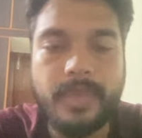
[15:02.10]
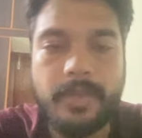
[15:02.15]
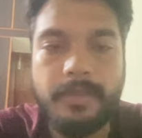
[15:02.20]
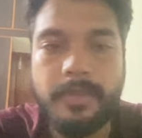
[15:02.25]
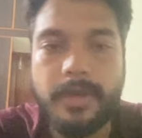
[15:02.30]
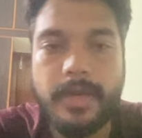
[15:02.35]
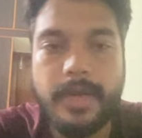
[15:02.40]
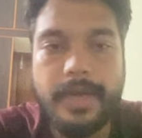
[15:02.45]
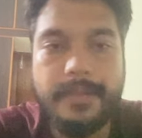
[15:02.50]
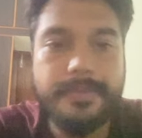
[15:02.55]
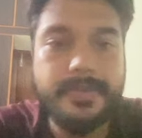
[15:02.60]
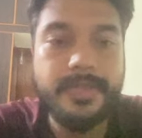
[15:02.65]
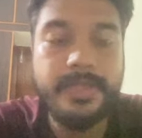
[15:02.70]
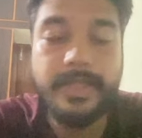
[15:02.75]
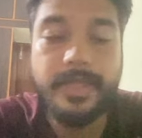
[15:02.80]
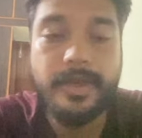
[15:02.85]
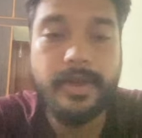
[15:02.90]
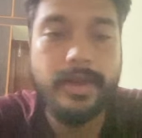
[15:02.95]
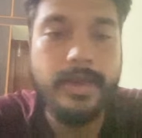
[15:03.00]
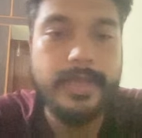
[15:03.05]
perhaps
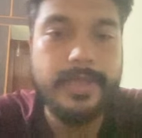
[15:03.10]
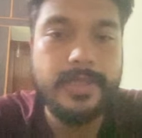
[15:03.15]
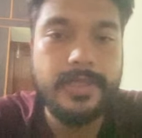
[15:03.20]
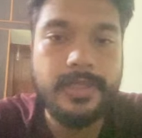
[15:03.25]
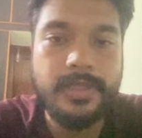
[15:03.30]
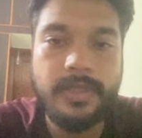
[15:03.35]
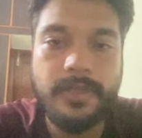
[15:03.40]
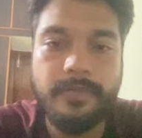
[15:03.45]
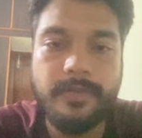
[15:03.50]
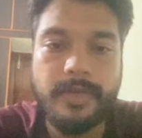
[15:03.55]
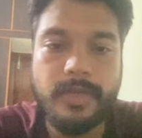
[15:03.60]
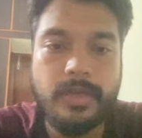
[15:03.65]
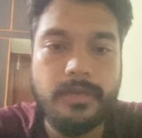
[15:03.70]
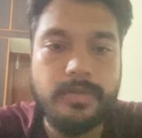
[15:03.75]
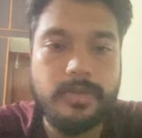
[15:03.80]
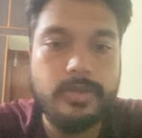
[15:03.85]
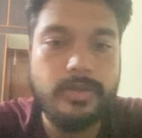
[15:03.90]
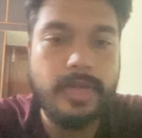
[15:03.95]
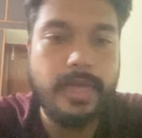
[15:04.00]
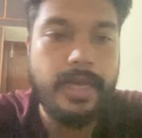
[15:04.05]
serialization if it
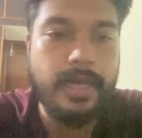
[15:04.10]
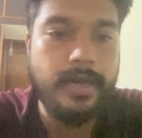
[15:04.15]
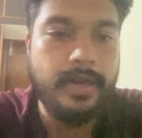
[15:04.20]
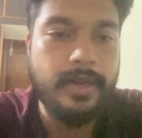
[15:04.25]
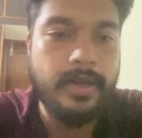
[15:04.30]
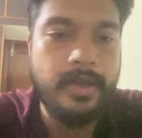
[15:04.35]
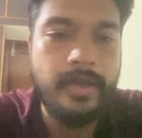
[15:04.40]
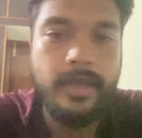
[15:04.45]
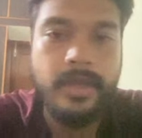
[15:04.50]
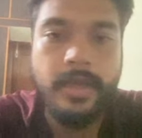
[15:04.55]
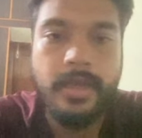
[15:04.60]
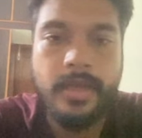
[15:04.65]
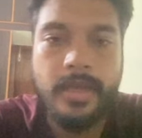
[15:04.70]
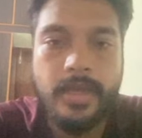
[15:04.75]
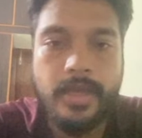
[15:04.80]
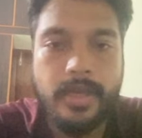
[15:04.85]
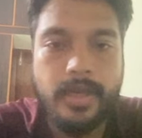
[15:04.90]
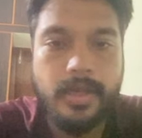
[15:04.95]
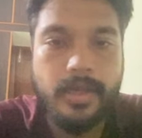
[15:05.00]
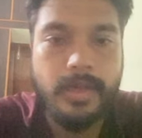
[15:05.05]
comes to that.
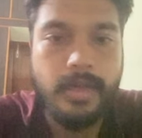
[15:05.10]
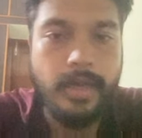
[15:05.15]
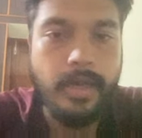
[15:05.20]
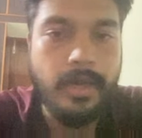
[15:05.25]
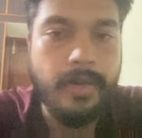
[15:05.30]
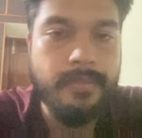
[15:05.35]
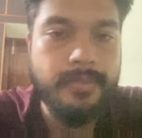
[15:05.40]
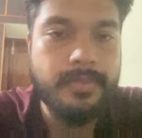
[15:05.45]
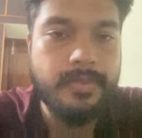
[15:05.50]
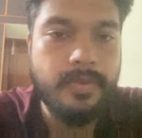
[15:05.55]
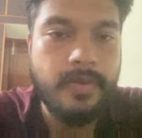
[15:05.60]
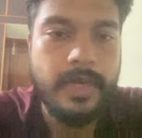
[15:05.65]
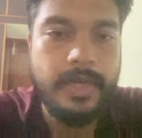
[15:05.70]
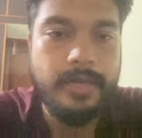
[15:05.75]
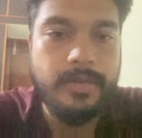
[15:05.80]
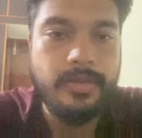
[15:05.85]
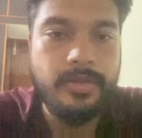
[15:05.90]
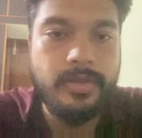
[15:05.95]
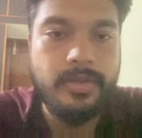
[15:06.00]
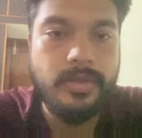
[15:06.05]

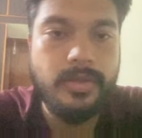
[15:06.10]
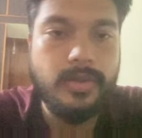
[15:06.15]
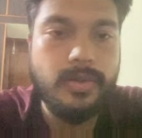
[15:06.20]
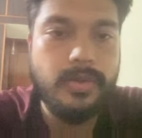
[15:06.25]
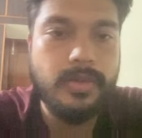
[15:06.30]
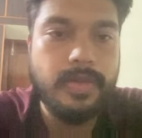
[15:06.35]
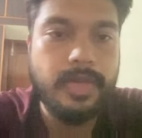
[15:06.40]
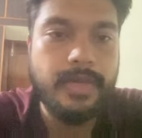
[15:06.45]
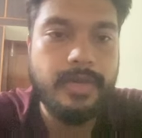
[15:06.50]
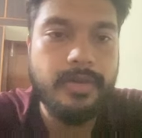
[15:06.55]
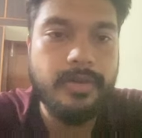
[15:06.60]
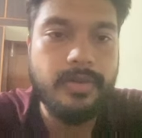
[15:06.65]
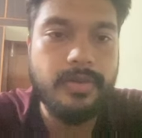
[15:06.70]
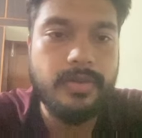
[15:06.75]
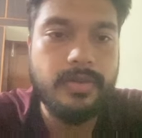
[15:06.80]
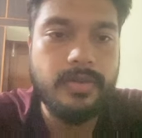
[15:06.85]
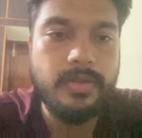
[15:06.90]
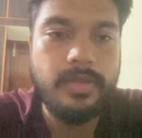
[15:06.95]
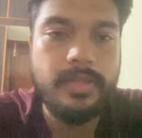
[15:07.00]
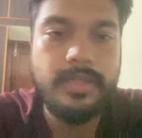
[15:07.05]
Right. So there you
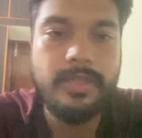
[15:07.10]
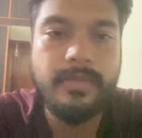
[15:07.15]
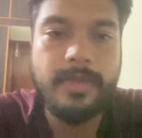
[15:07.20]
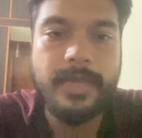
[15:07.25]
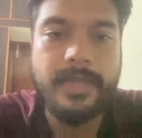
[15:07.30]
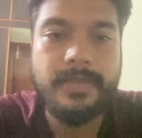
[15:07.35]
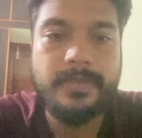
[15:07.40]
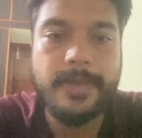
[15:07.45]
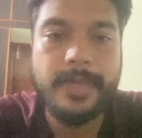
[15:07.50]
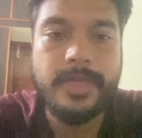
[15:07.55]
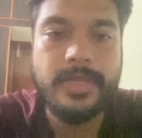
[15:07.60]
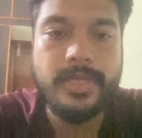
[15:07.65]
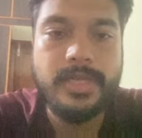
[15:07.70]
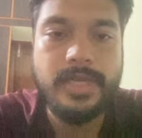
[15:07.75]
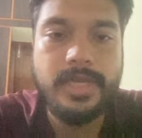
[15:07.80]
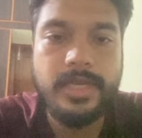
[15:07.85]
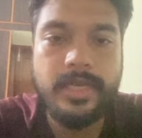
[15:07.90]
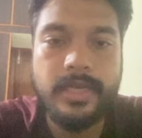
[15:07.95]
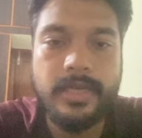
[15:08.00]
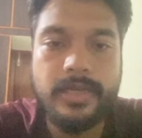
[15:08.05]
go. So this is my
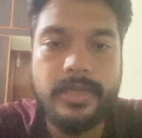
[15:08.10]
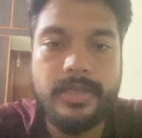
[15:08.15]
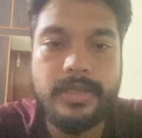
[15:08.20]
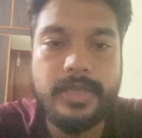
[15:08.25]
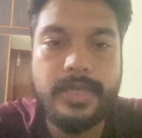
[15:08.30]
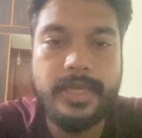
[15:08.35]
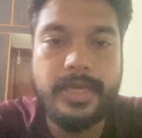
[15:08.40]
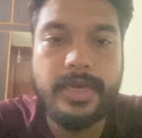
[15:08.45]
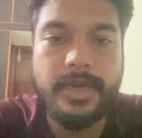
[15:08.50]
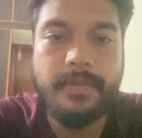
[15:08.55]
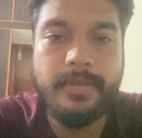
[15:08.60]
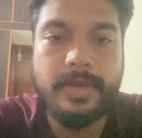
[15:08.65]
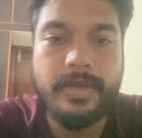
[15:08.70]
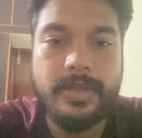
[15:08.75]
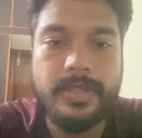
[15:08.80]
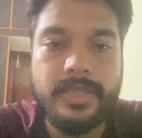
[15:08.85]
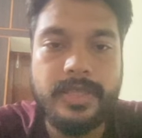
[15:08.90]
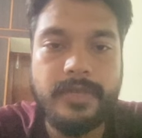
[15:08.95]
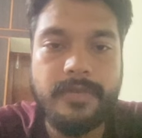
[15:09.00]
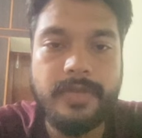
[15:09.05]
expansion state, and I'm going
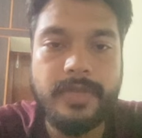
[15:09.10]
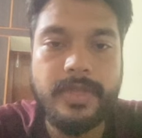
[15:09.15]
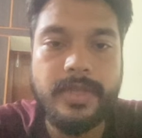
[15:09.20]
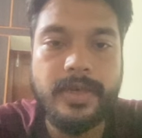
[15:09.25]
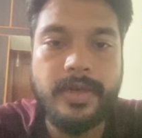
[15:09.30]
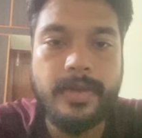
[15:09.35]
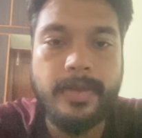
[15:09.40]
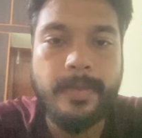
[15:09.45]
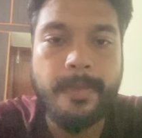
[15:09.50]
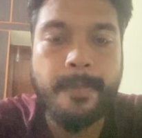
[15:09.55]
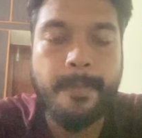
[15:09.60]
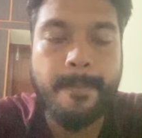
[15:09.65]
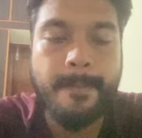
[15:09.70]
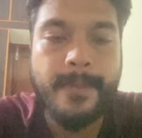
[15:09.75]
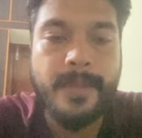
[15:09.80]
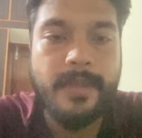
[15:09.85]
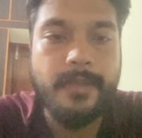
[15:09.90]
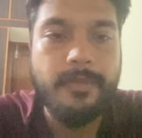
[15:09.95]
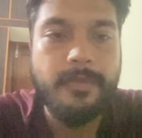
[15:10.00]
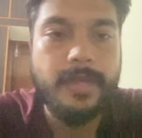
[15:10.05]
to check whether
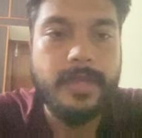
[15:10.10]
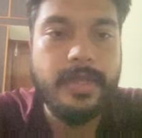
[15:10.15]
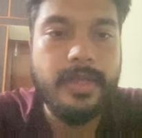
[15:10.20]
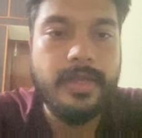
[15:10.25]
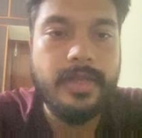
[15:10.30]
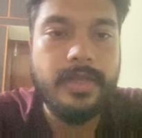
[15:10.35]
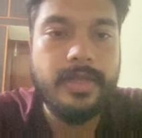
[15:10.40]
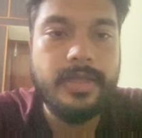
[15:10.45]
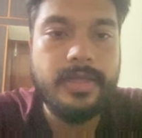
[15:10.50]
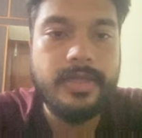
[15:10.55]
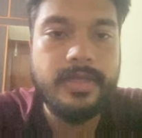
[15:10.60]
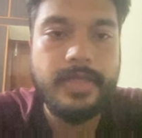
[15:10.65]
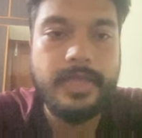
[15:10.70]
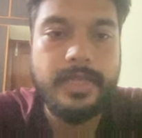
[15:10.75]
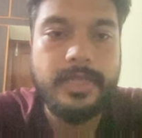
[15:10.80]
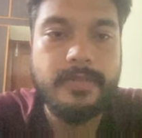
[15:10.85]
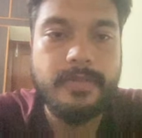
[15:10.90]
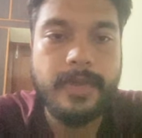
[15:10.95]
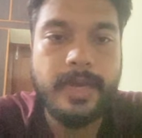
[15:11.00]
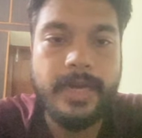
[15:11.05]
this
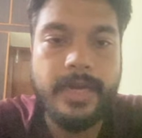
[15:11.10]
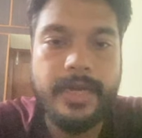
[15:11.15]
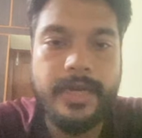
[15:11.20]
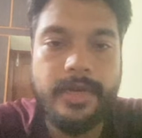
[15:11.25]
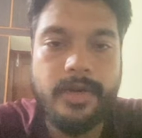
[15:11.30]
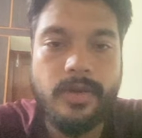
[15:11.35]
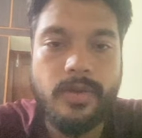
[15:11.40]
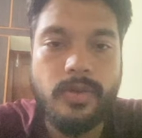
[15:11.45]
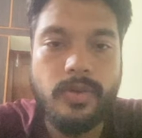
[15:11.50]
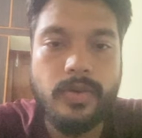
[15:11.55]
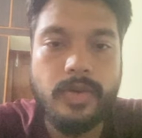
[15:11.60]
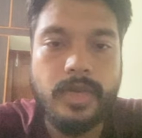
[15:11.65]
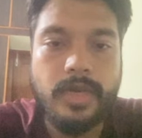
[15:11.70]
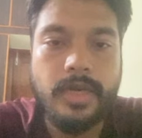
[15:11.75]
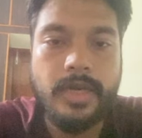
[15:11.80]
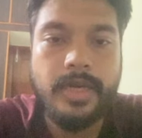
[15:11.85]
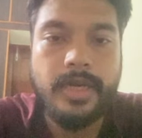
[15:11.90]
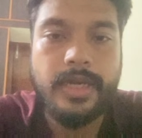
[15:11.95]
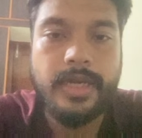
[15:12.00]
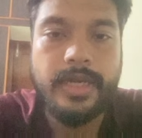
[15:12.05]
expanded node
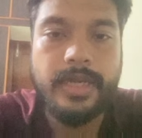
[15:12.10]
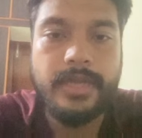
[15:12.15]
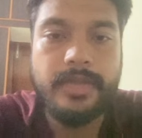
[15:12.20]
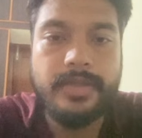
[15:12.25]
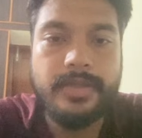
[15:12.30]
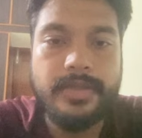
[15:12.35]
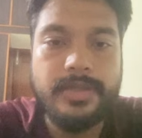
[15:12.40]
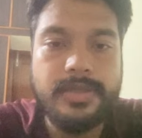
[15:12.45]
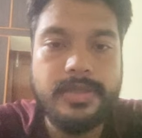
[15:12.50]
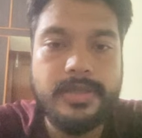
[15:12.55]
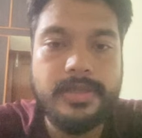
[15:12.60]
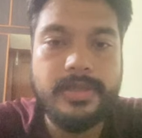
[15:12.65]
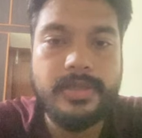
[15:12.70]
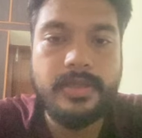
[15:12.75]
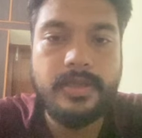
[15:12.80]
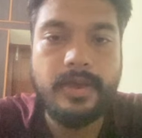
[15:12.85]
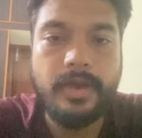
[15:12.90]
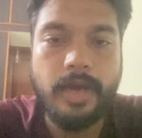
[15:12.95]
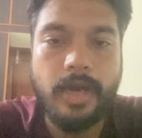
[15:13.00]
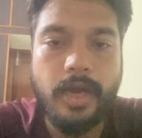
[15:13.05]

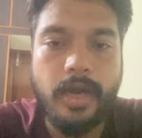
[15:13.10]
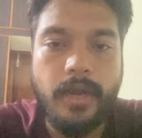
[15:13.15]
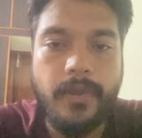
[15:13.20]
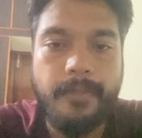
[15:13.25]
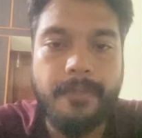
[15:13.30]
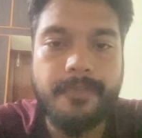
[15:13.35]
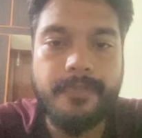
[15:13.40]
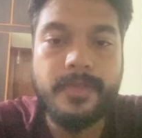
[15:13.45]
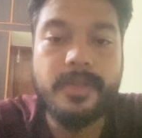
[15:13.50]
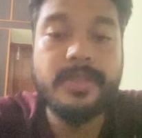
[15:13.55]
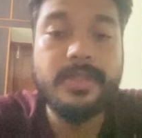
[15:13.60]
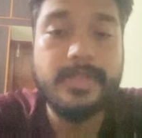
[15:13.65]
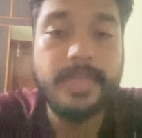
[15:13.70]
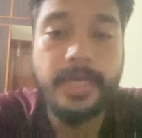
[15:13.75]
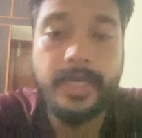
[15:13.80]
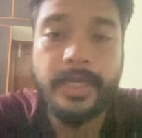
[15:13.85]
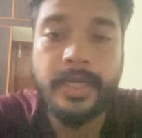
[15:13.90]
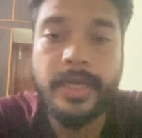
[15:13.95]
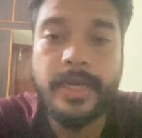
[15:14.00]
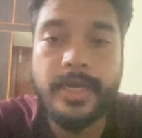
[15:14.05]
contains this
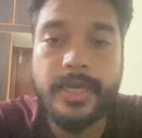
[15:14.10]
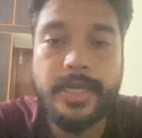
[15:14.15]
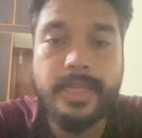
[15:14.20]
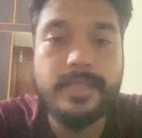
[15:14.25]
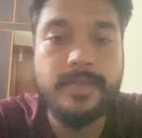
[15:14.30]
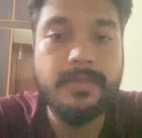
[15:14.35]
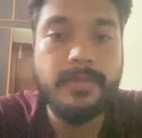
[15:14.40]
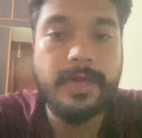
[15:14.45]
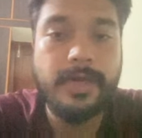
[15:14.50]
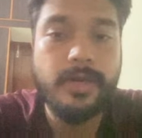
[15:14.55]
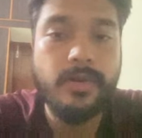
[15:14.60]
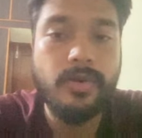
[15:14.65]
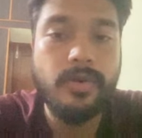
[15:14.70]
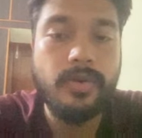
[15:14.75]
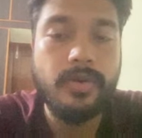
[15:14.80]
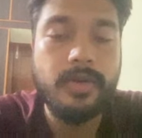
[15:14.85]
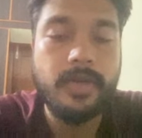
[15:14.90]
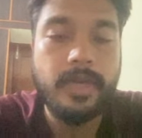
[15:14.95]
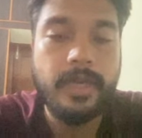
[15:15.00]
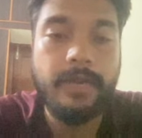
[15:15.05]
set contains my
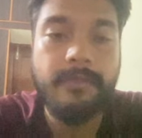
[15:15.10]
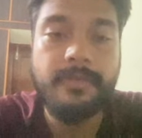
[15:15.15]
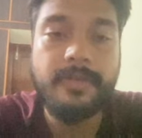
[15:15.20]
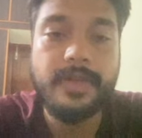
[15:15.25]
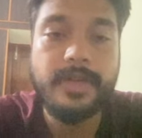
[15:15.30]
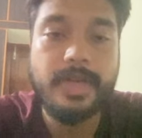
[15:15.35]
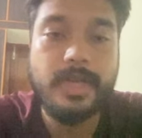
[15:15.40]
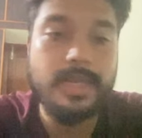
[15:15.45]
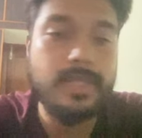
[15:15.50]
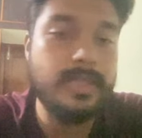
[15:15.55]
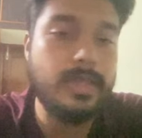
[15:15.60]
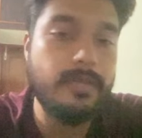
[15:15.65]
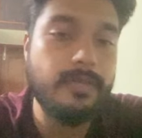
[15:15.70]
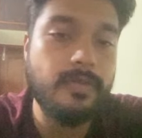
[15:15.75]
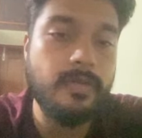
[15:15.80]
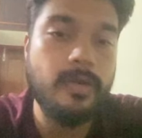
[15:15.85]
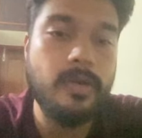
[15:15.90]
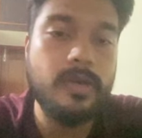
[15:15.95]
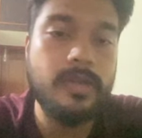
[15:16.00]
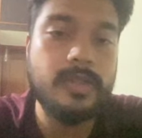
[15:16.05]
node. If it does,
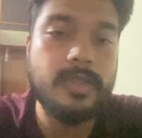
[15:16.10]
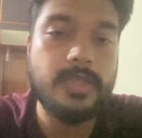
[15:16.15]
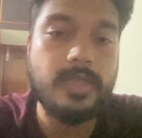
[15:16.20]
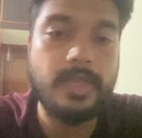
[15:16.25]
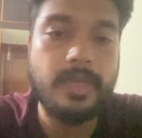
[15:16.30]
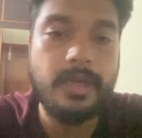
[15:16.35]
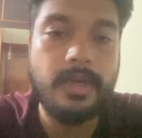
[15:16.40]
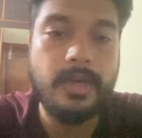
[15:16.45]
of course,